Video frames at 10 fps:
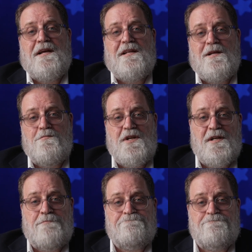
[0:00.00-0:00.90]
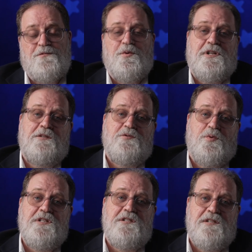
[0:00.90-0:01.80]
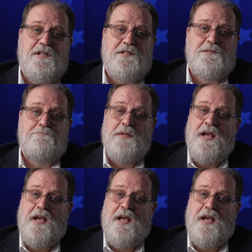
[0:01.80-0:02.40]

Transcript: NAB 2026.